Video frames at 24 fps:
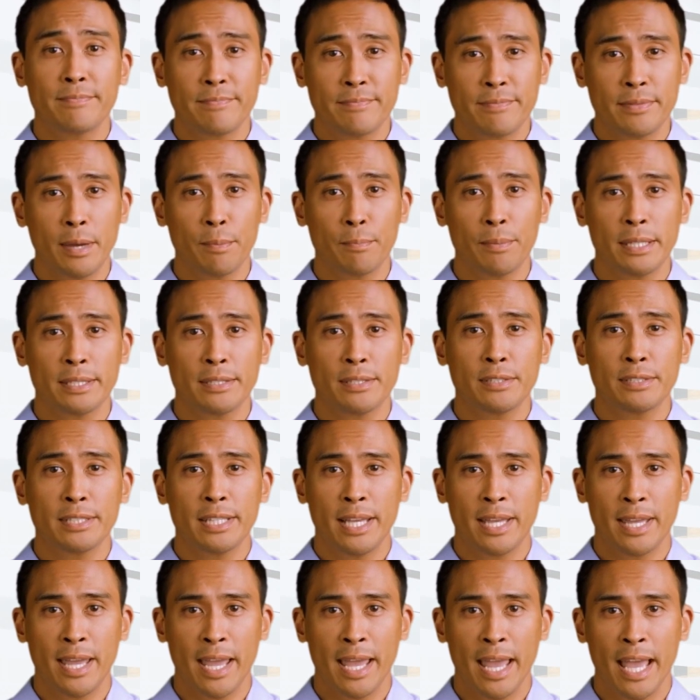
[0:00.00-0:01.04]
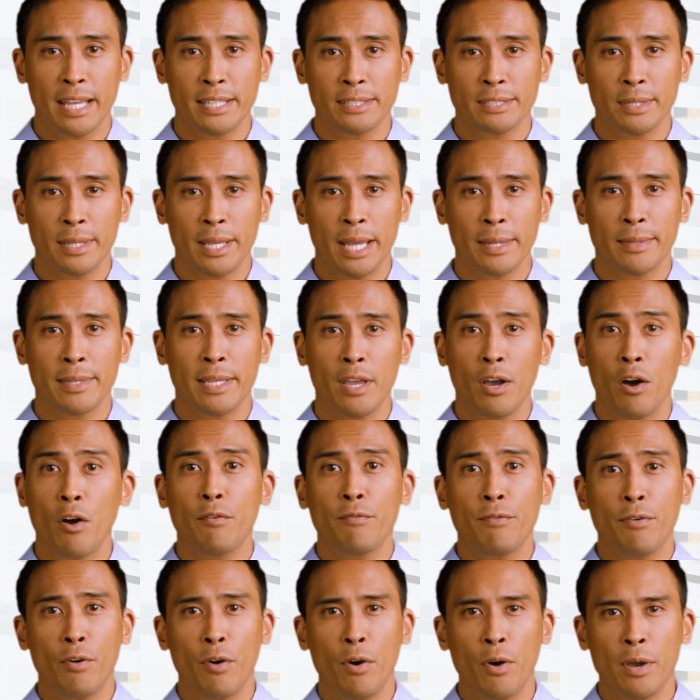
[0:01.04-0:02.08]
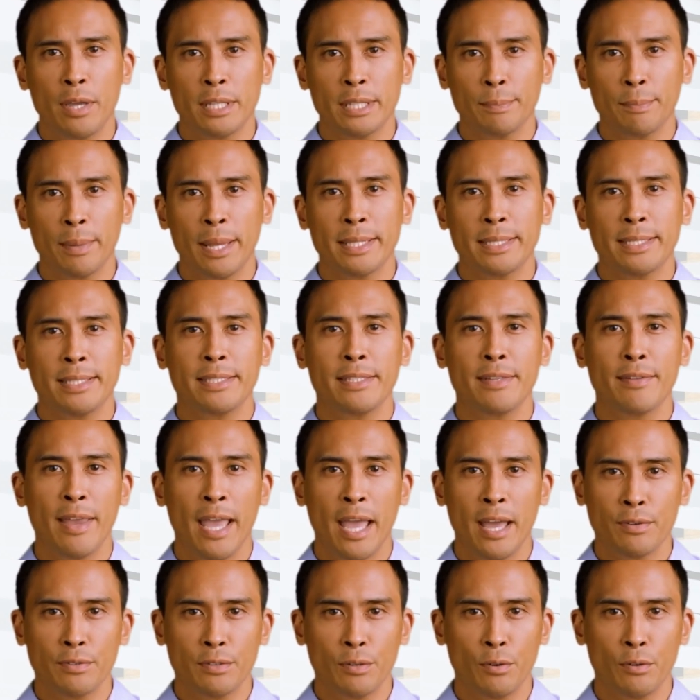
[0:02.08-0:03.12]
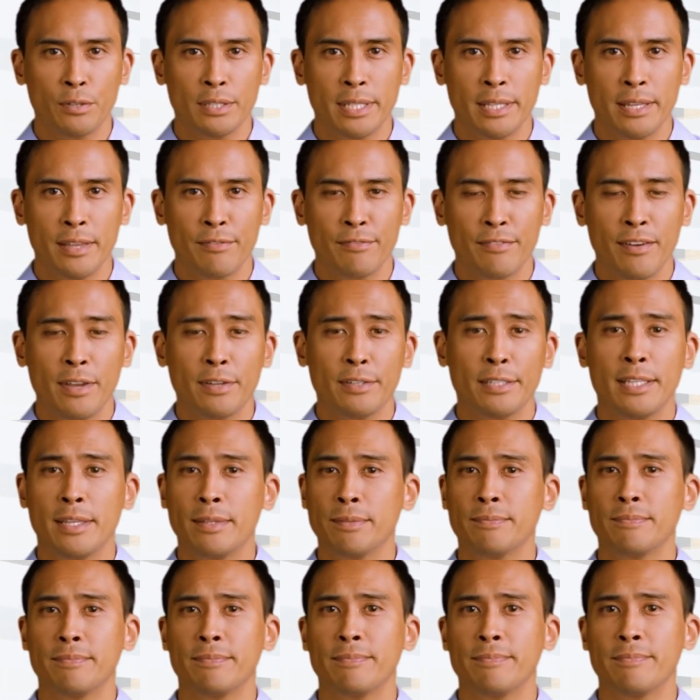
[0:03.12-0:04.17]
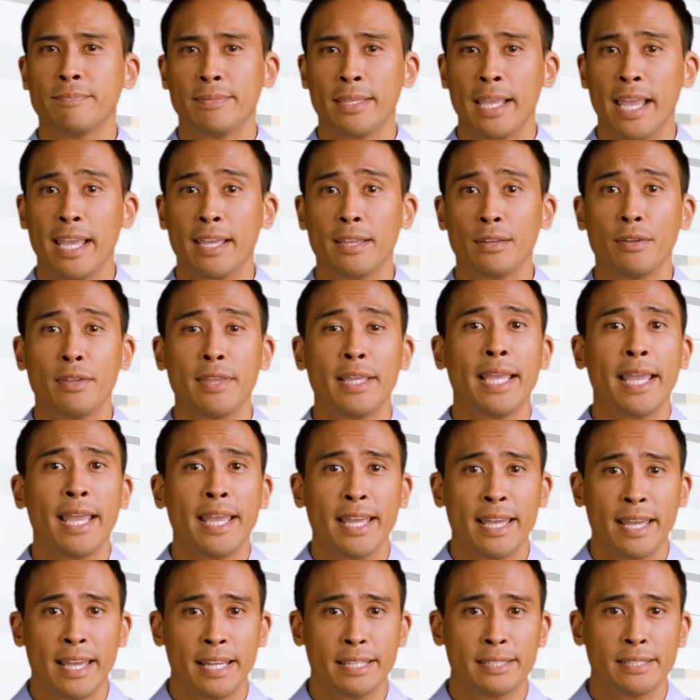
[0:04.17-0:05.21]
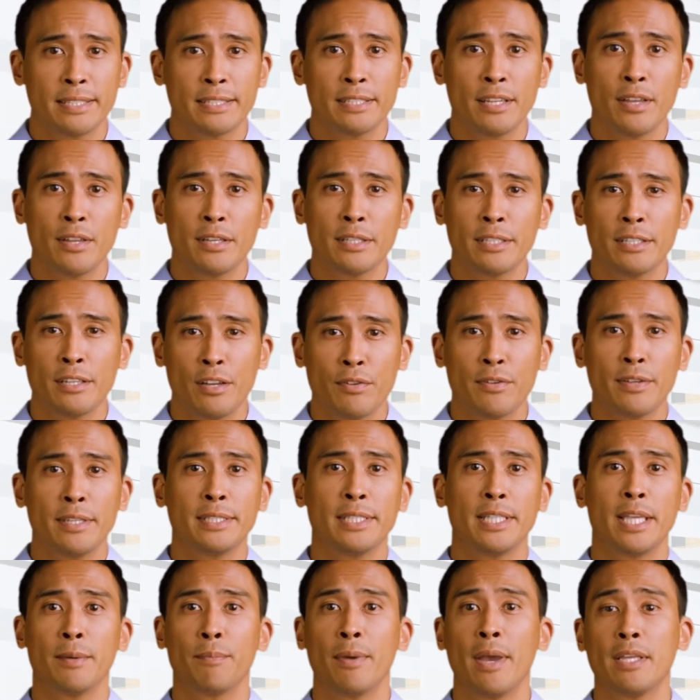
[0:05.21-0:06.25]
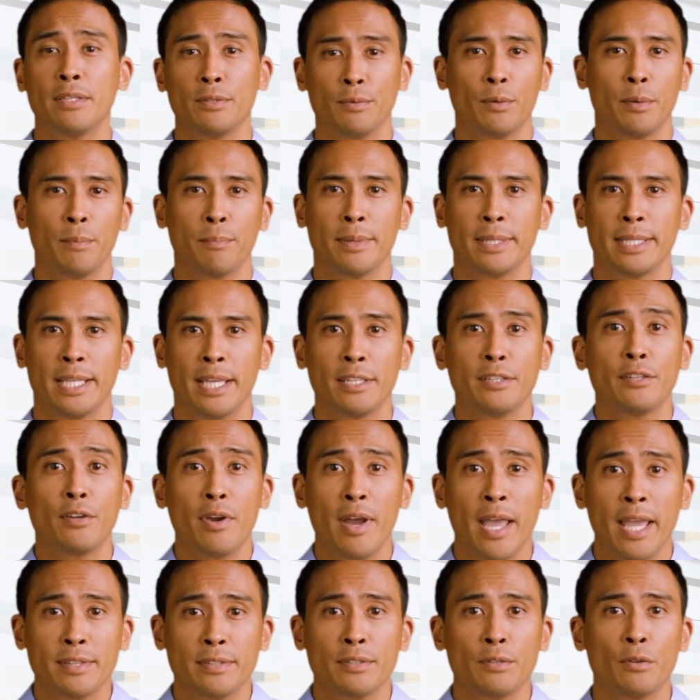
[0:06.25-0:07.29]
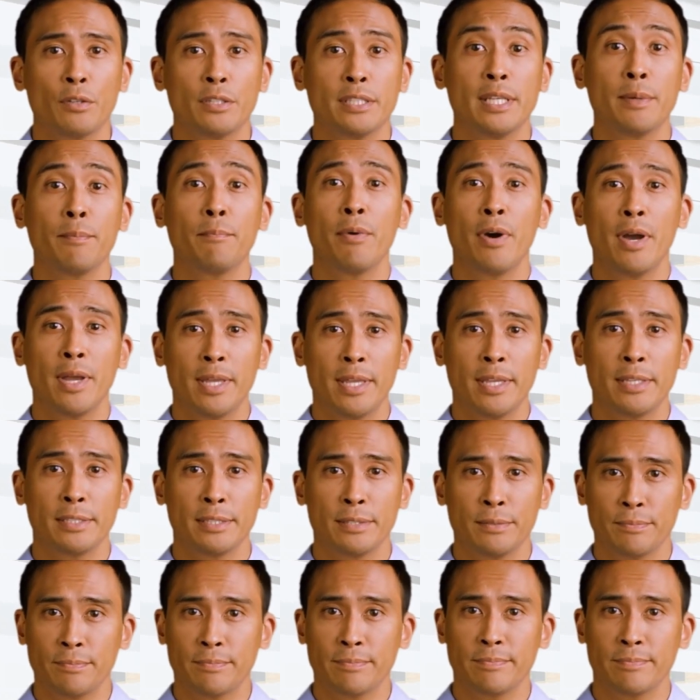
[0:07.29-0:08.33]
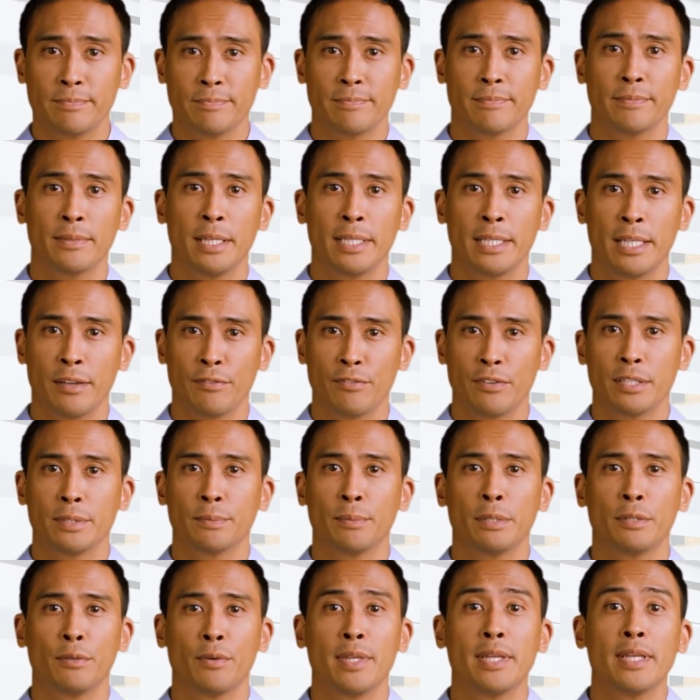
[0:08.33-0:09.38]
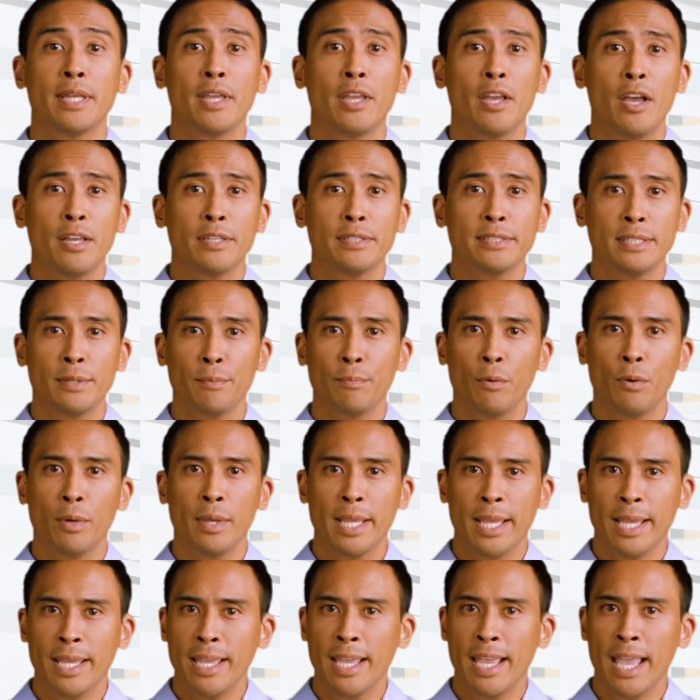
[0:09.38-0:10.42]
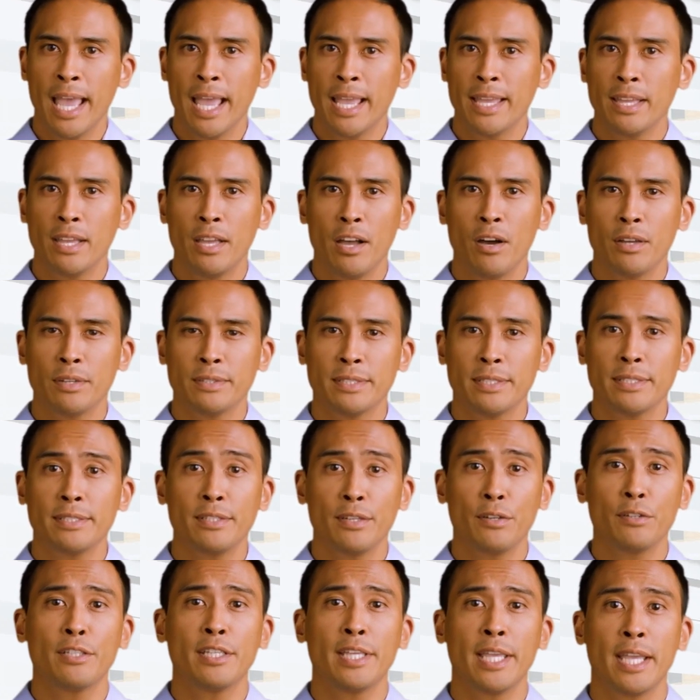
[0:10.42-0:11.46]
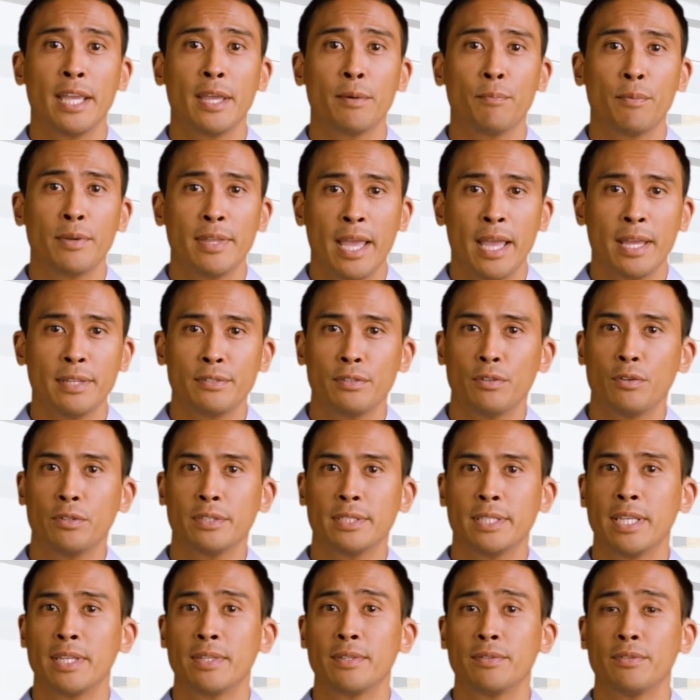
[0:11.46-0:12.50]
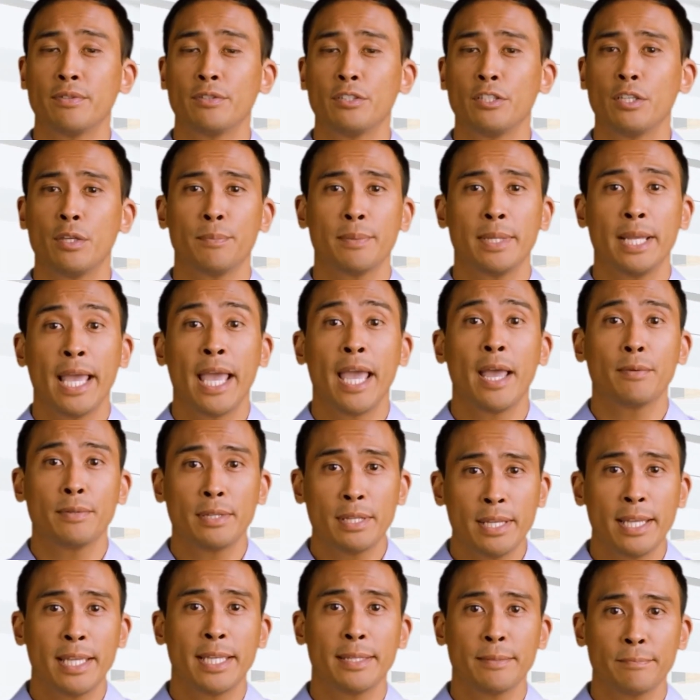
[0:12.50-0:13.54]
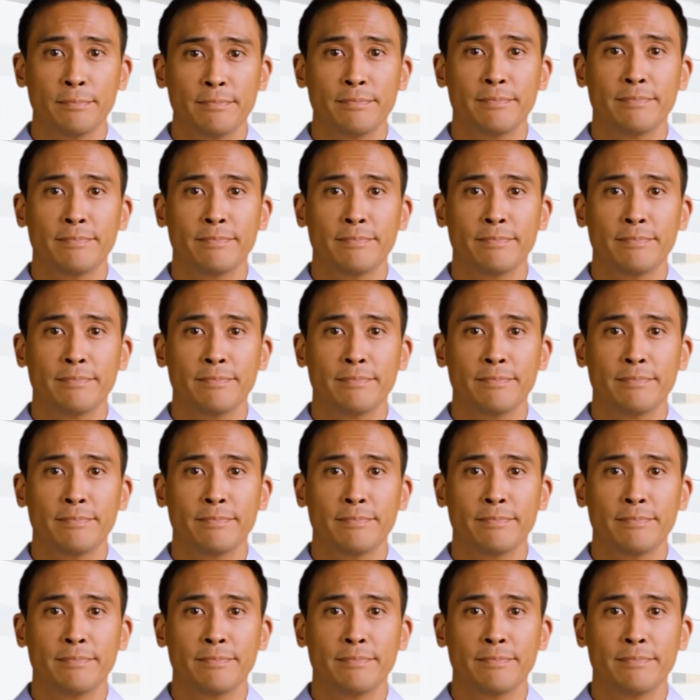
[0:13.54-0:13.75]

The business can then estimate the overall expenses of outsourcing the function, including any necessary service demos with potential outsourcing partners. The difference between the costs avoided and the costs associated with outsourcing should be calculated.